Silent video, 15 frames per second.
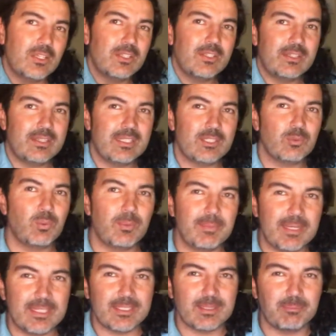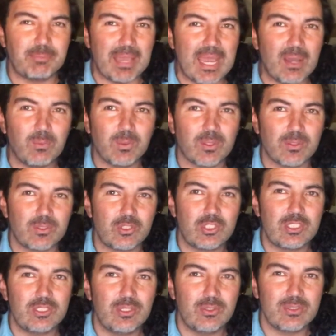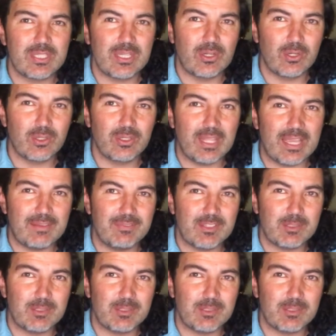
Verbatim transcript: this woman is empowered. She knows that her life